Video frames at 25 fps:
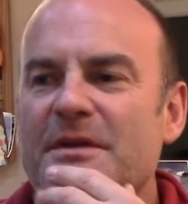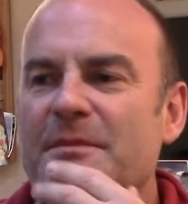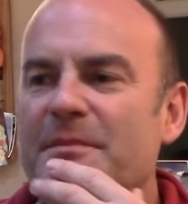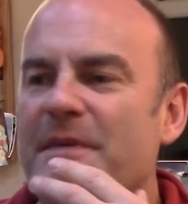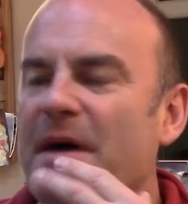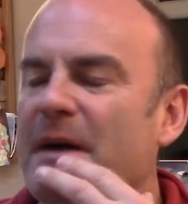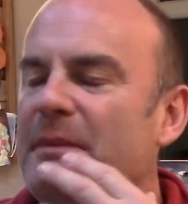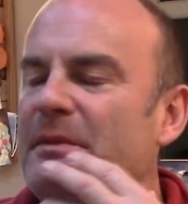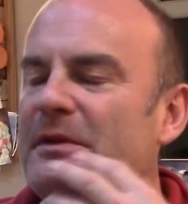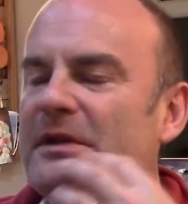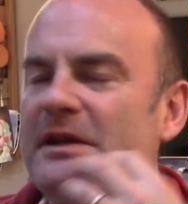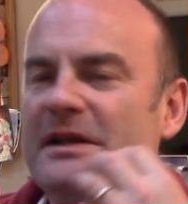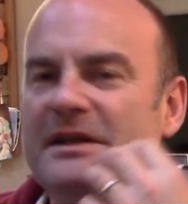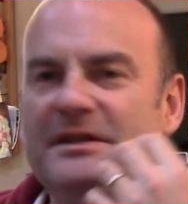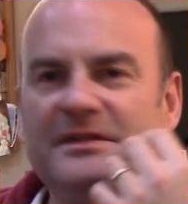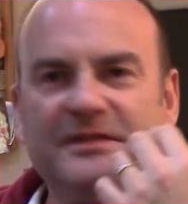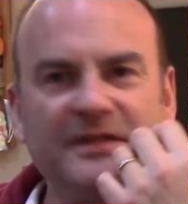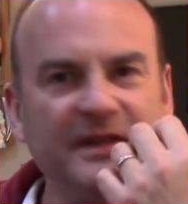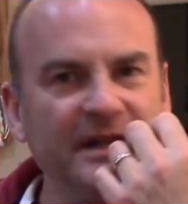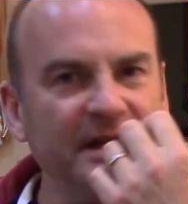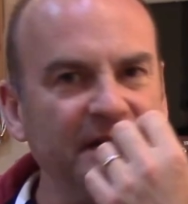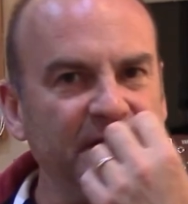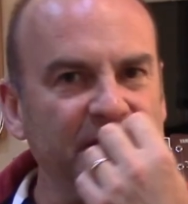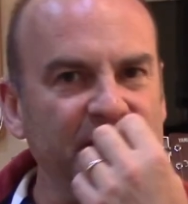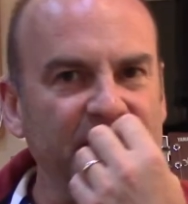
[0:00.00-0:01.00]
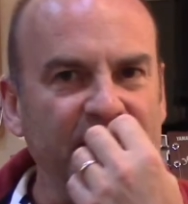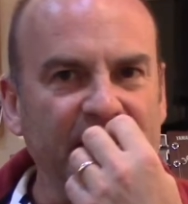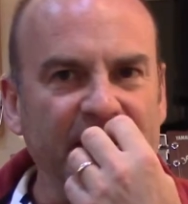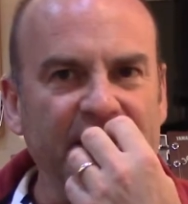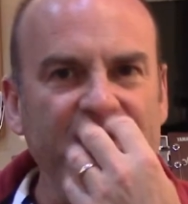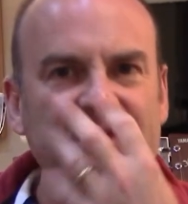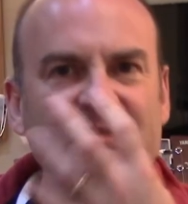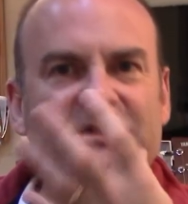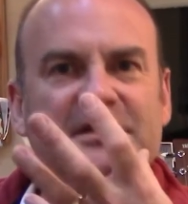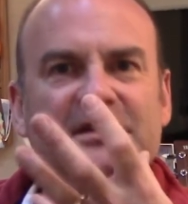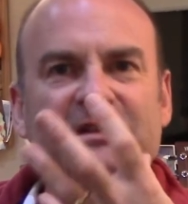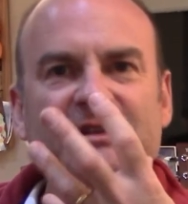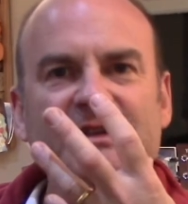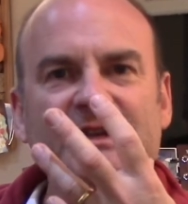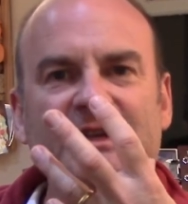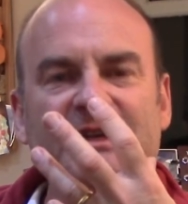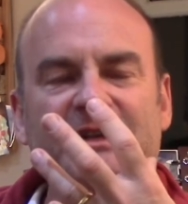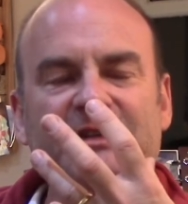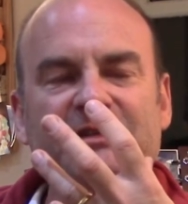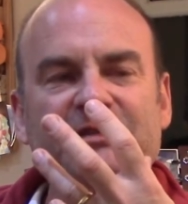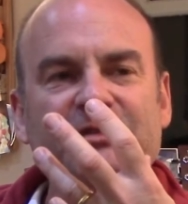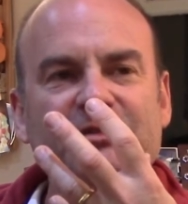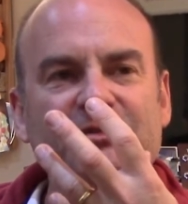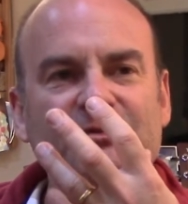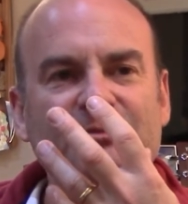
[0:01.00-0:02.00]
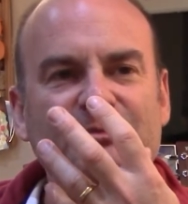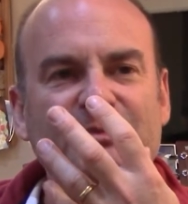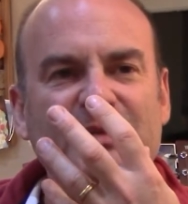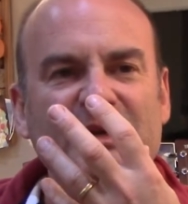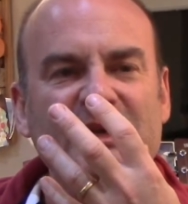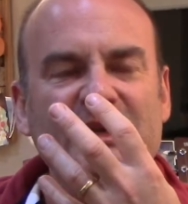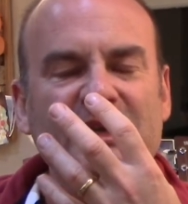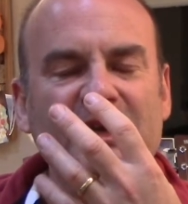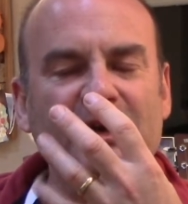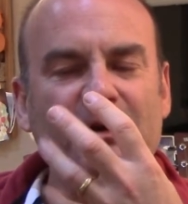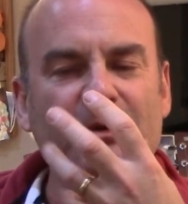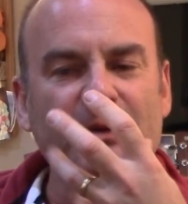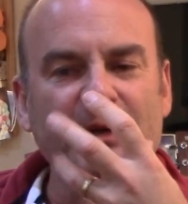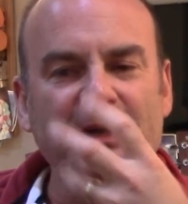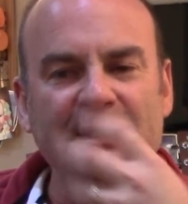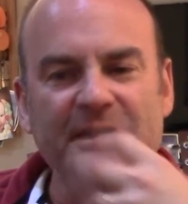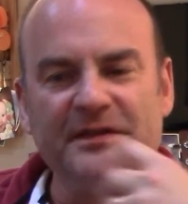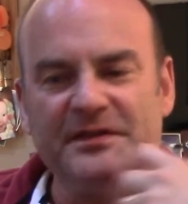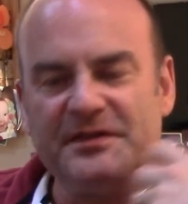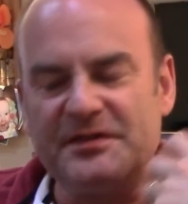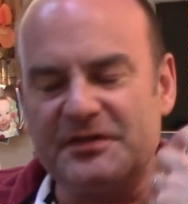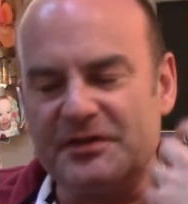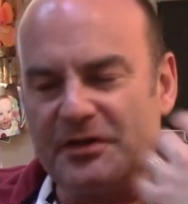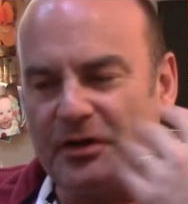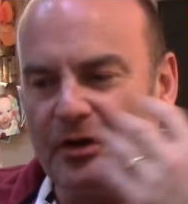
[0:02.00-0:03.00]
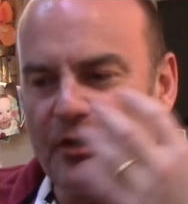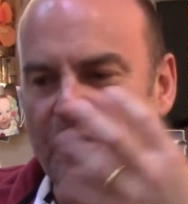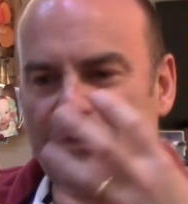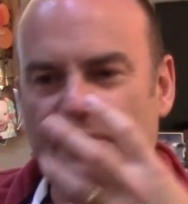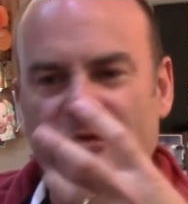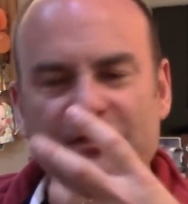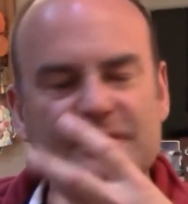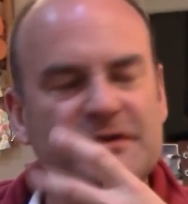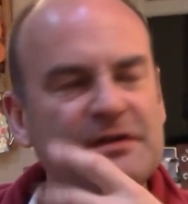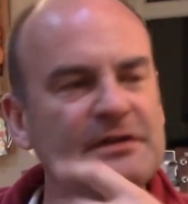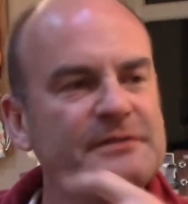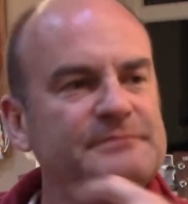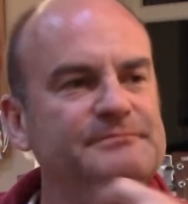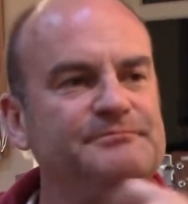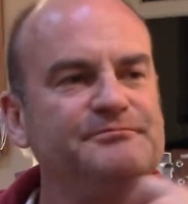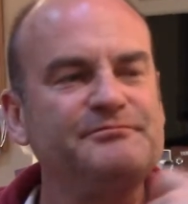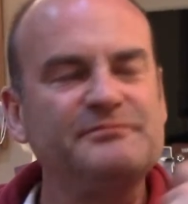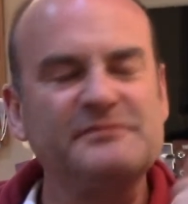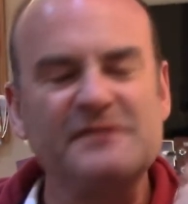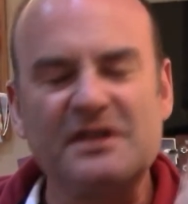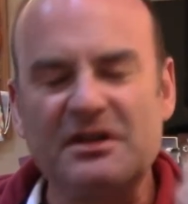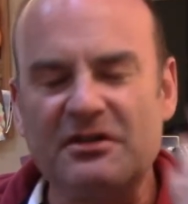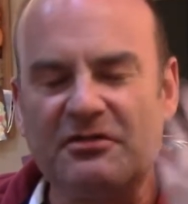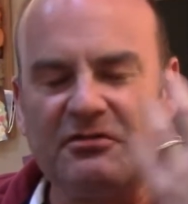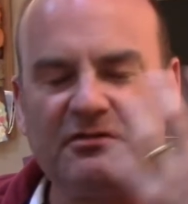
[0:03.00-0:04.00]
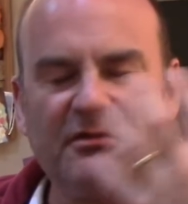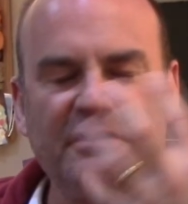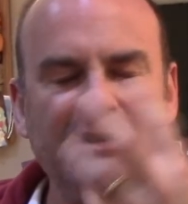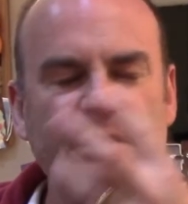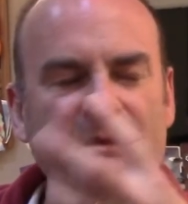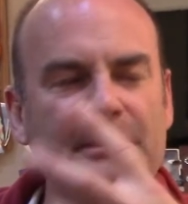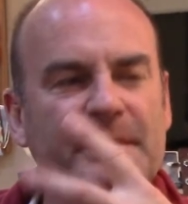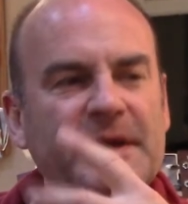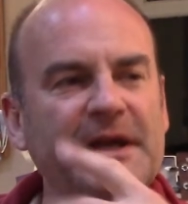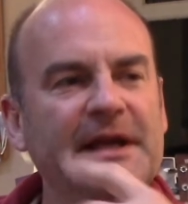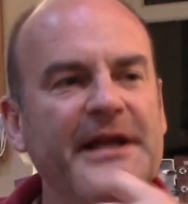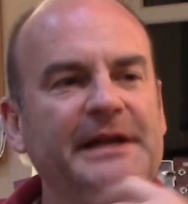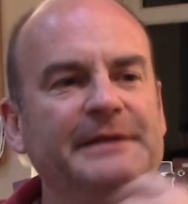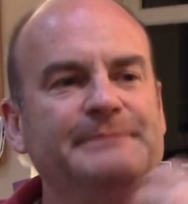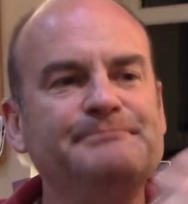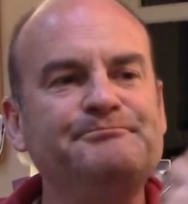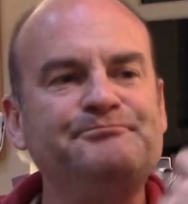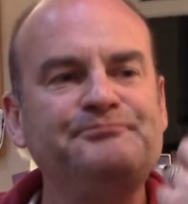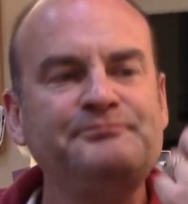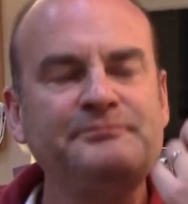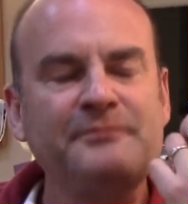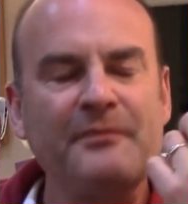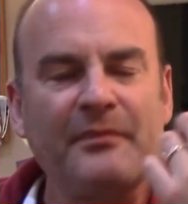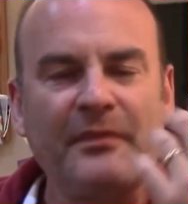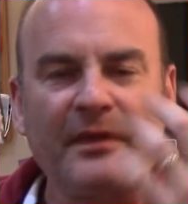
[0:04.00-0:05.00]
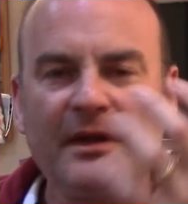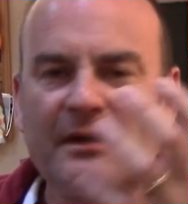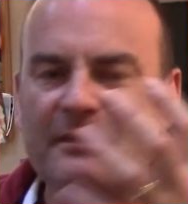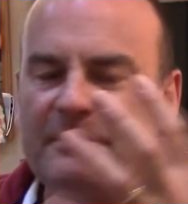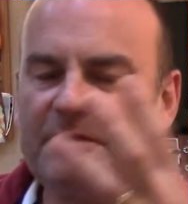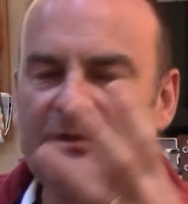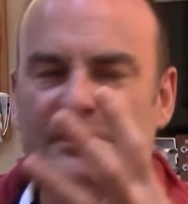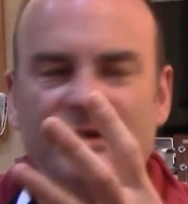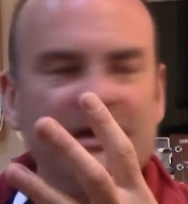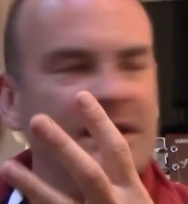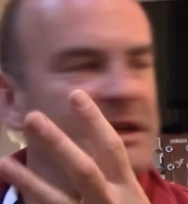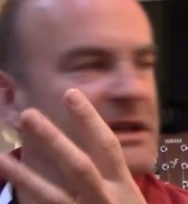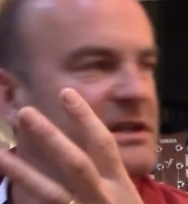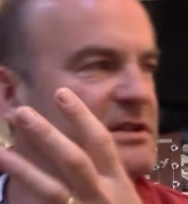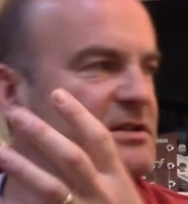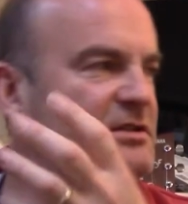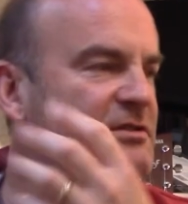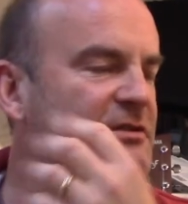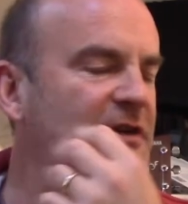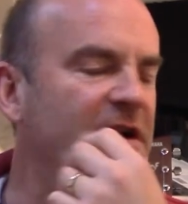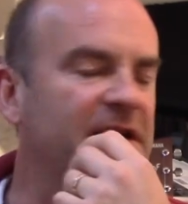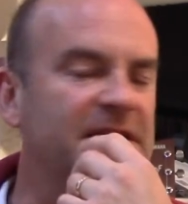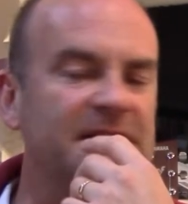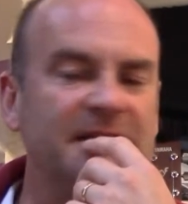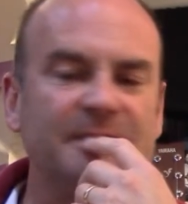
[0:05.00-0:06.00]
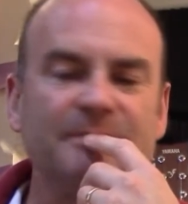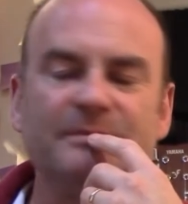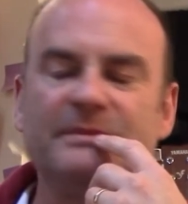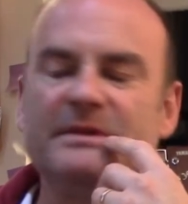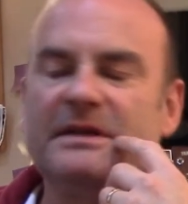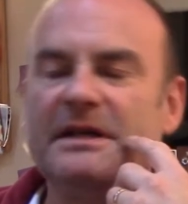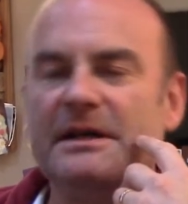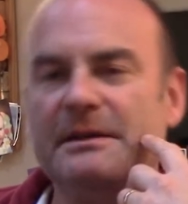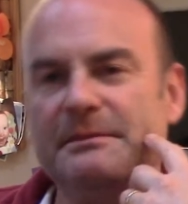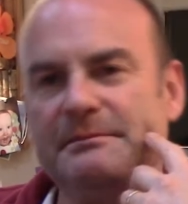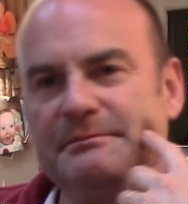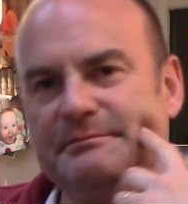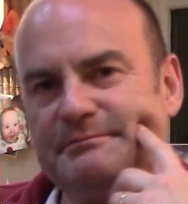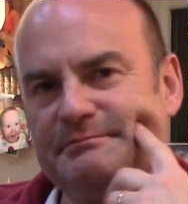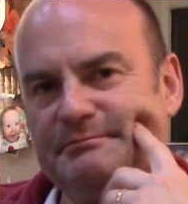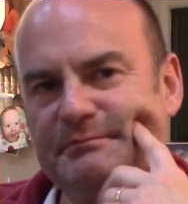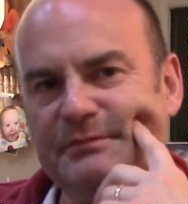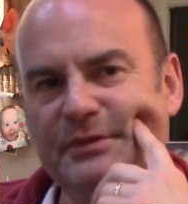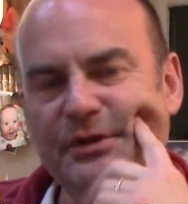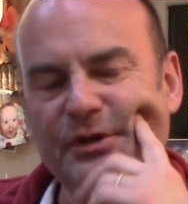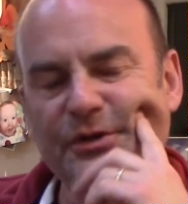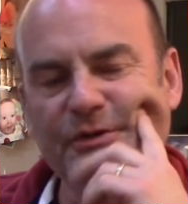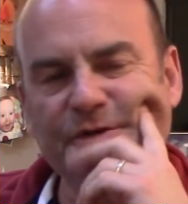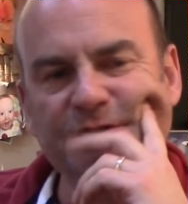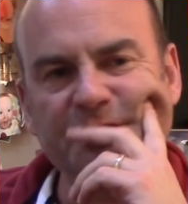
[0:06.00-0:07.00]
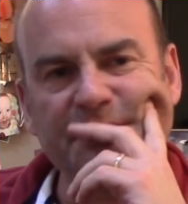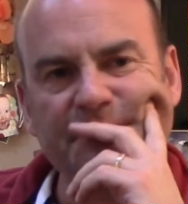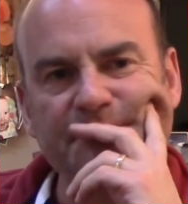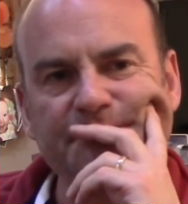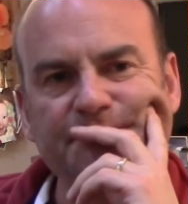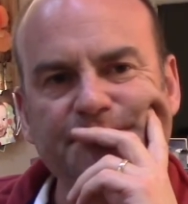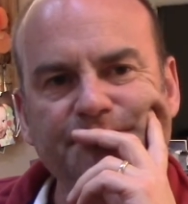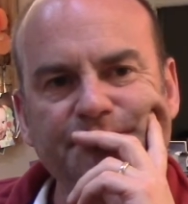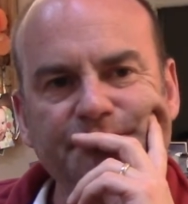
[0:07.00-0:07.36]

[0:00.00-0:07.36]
bubble is instantly sort of pillowy, soft, creamy, fully integrated mousse,